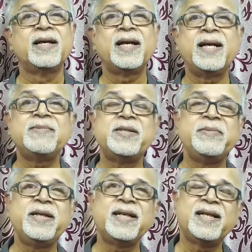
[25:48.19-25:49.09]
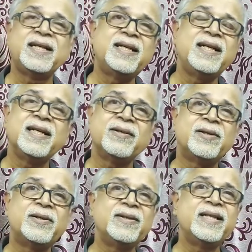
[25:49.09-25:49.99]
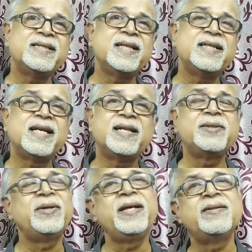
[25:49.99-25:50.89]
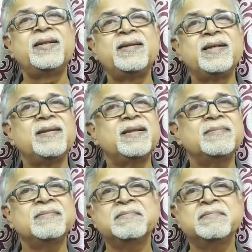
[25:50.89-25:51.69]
claims to be a girl, and all these things are going on.